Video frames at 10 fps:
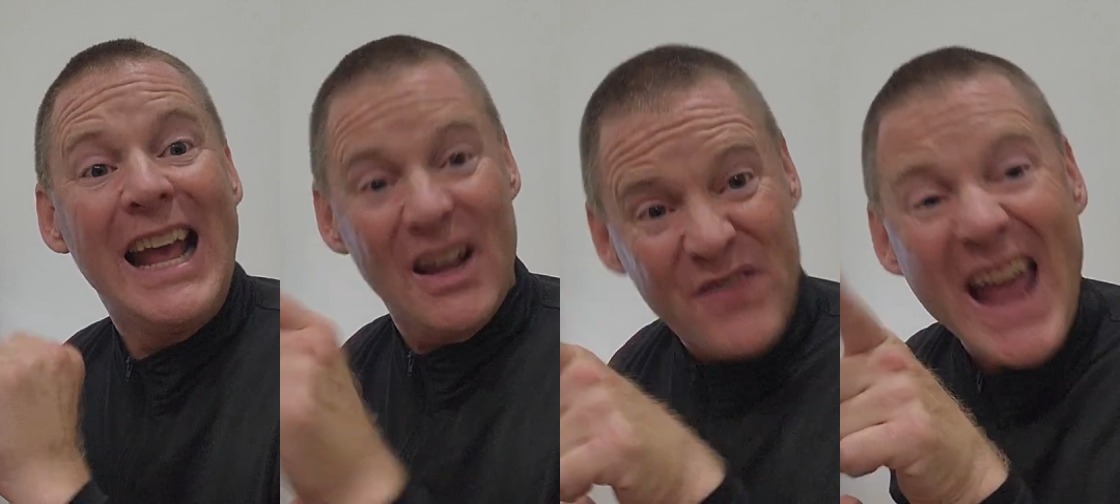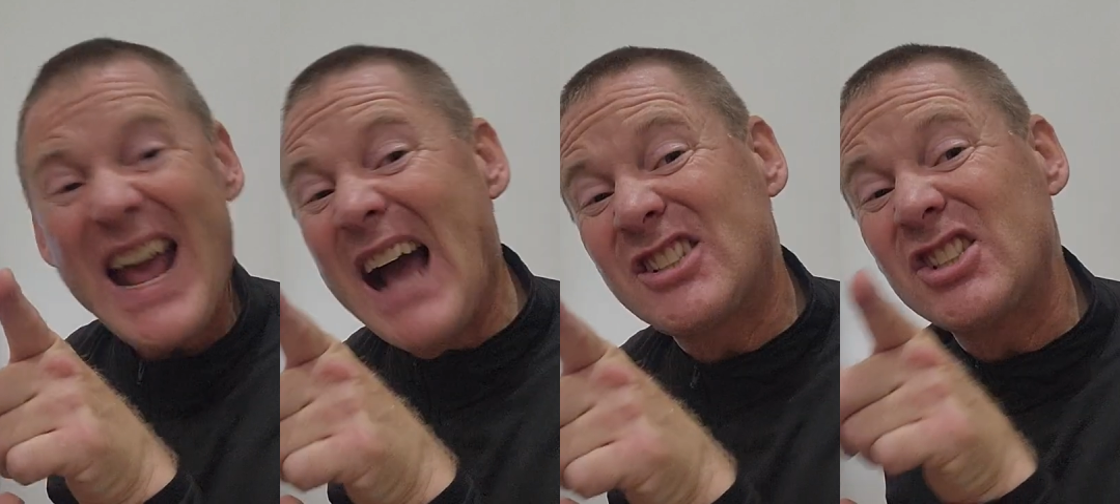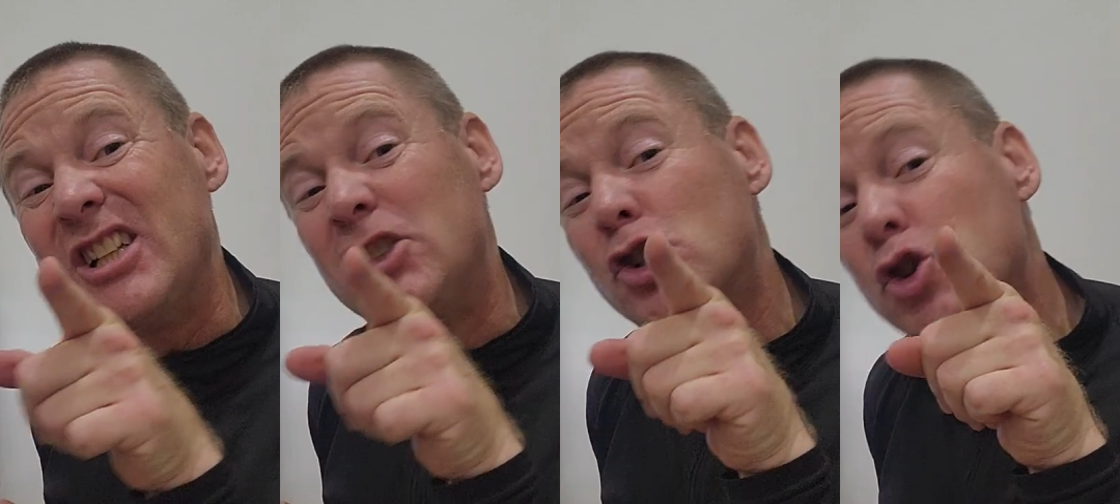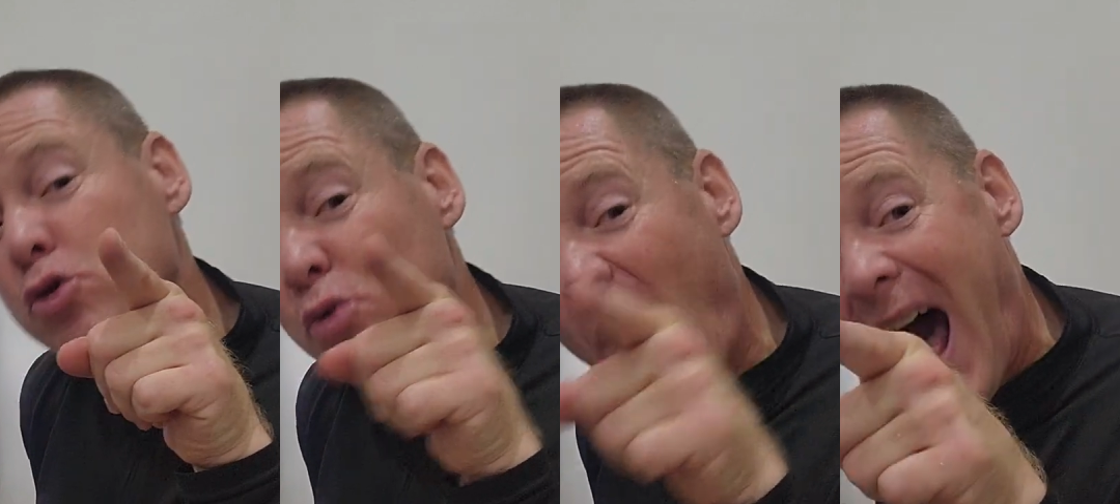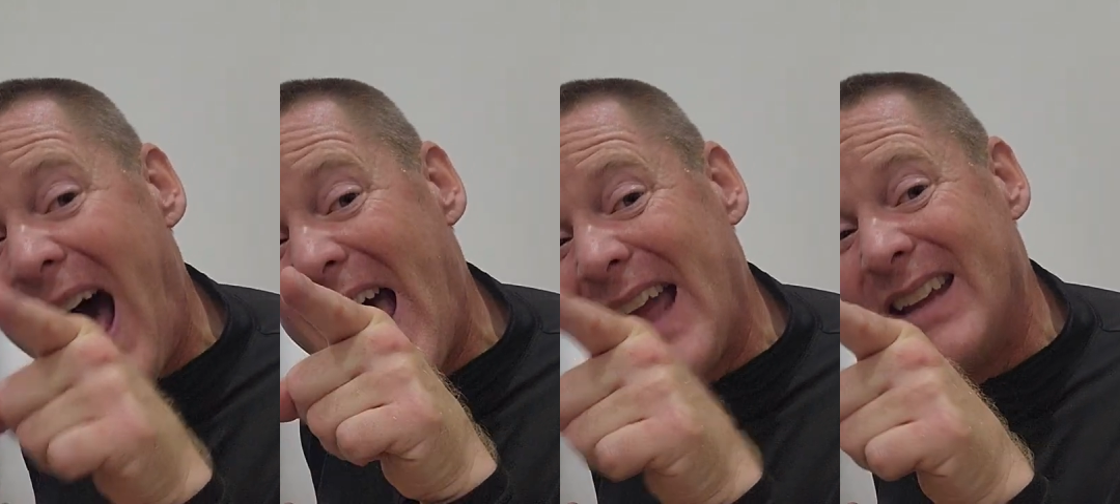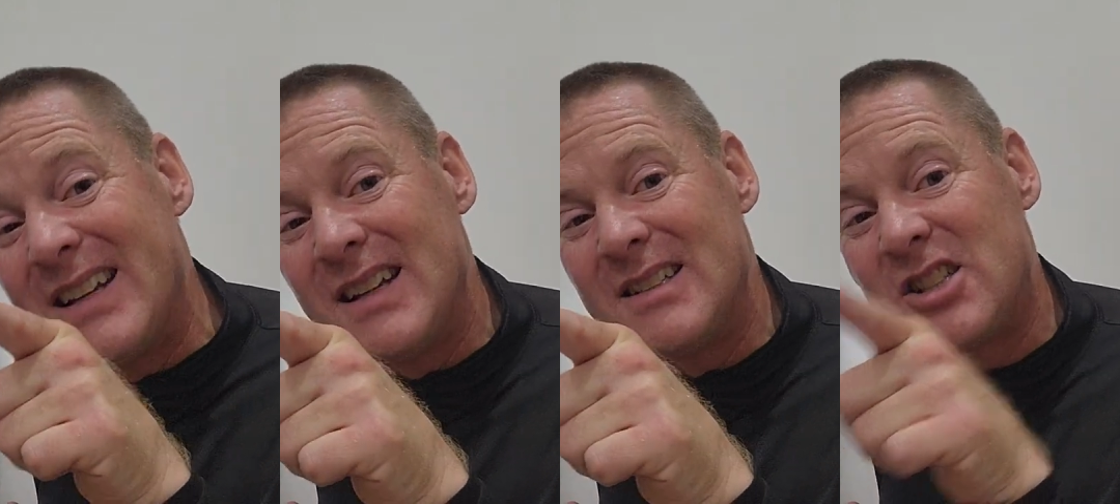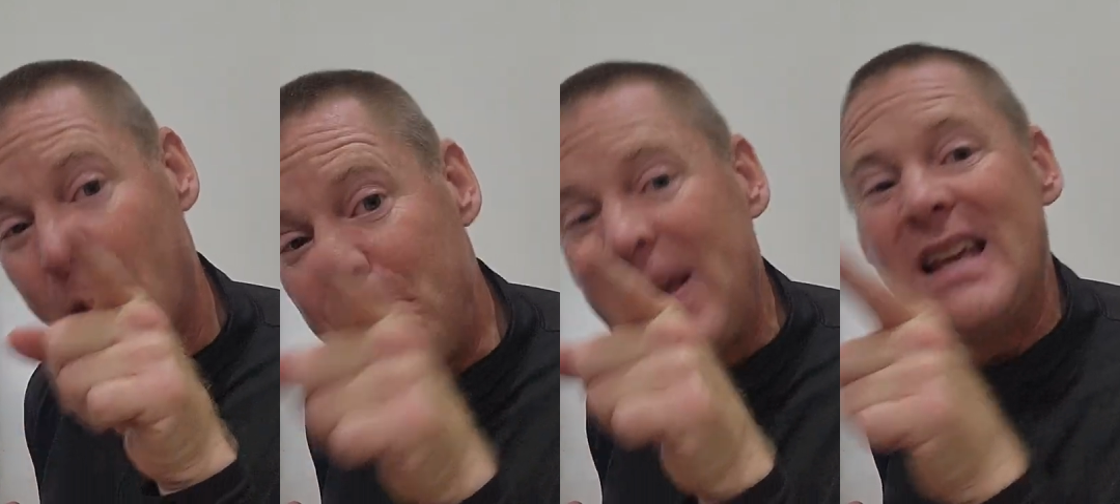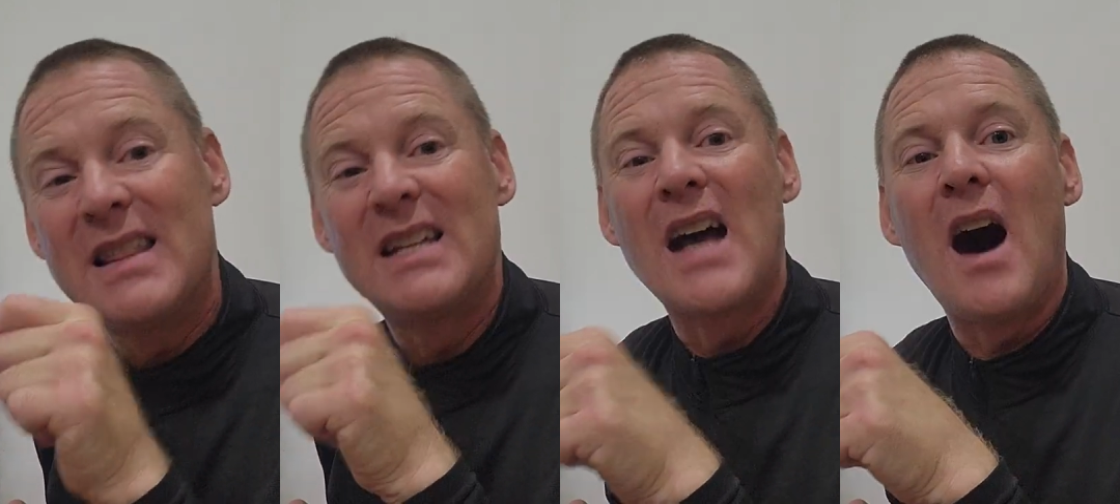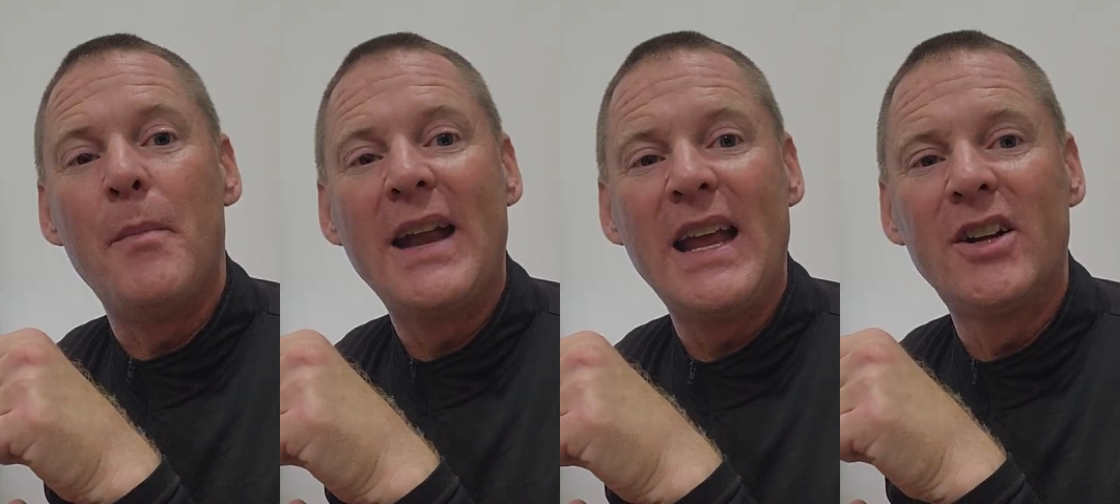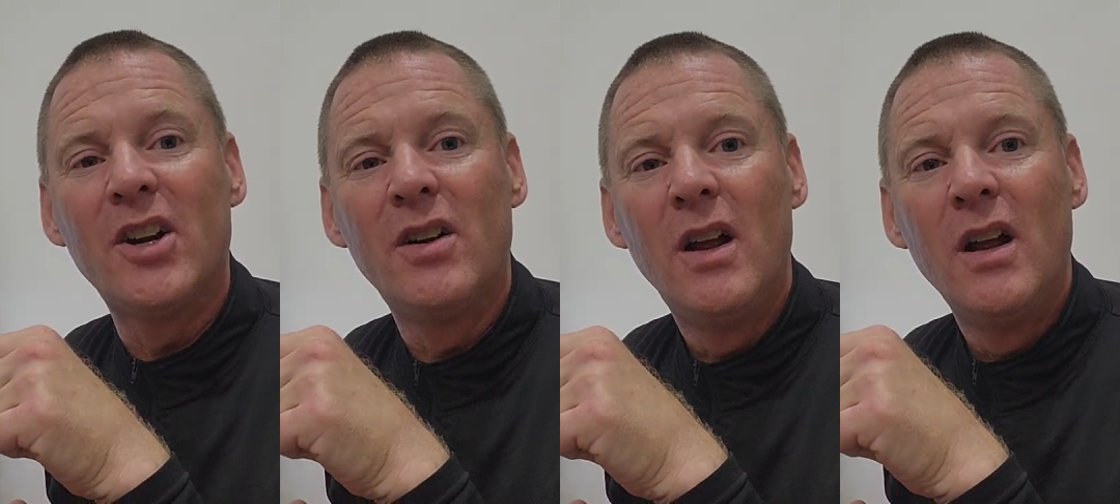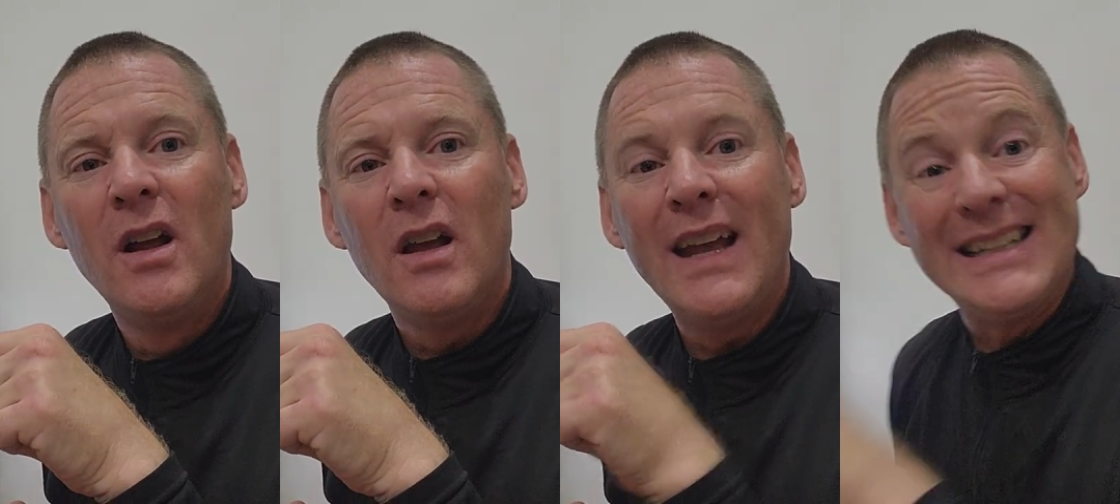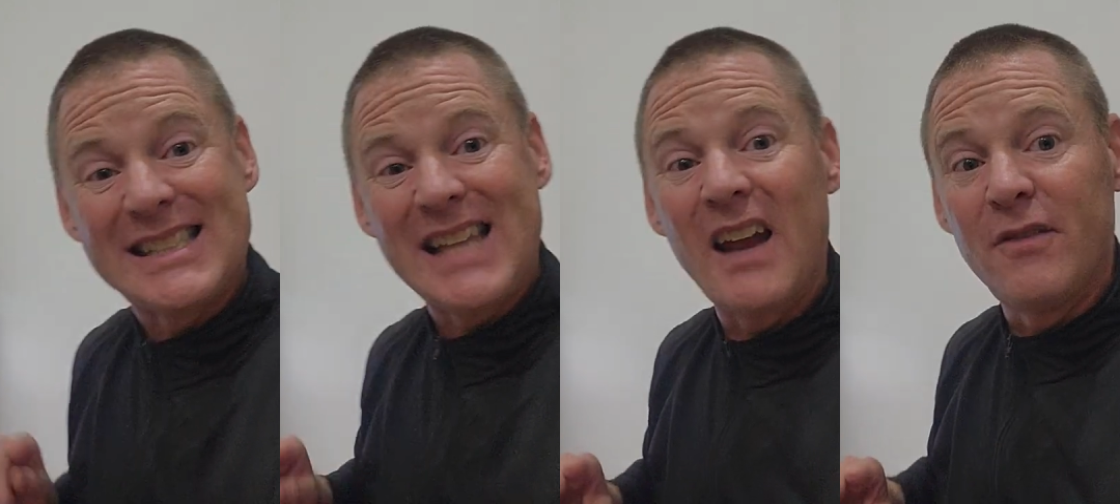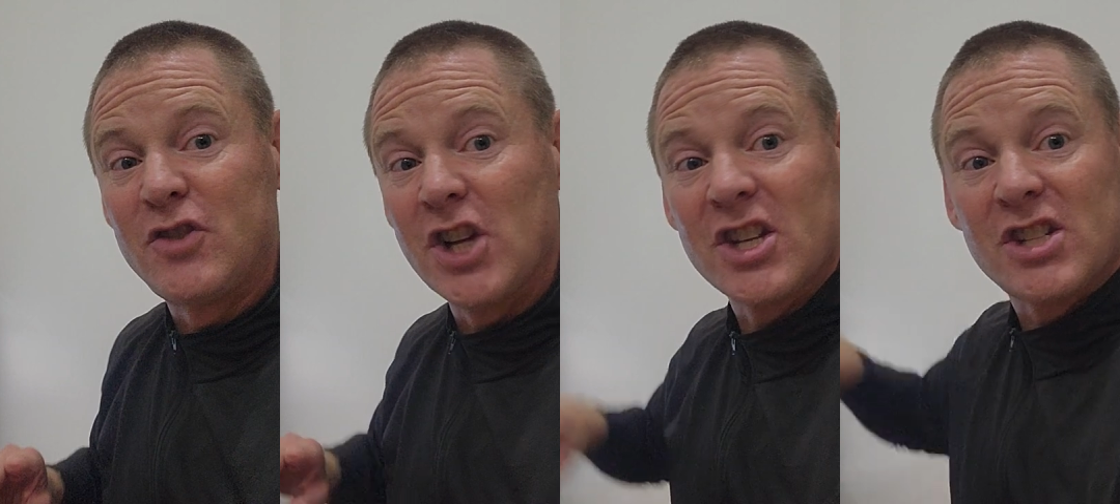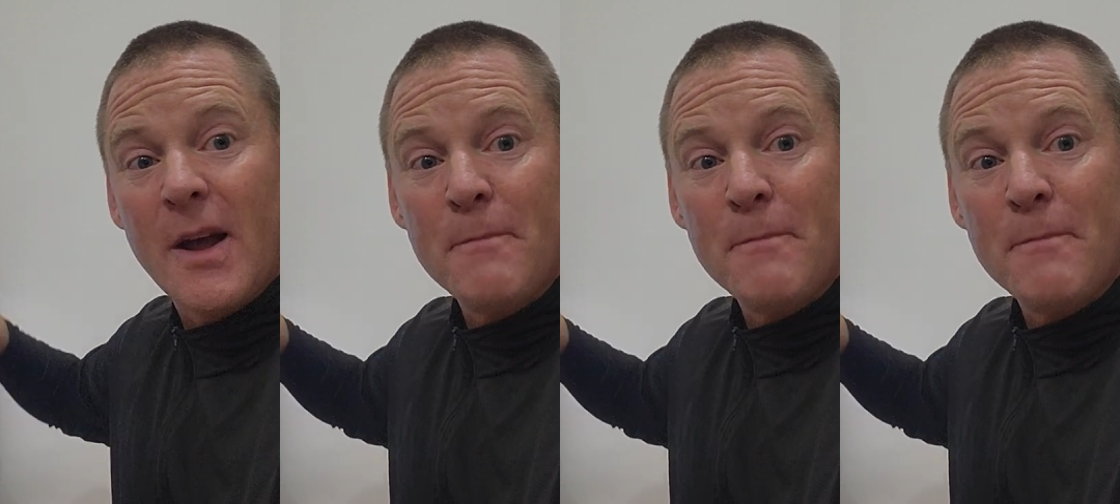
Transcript: If they actually tried to beat the Dominator instead of just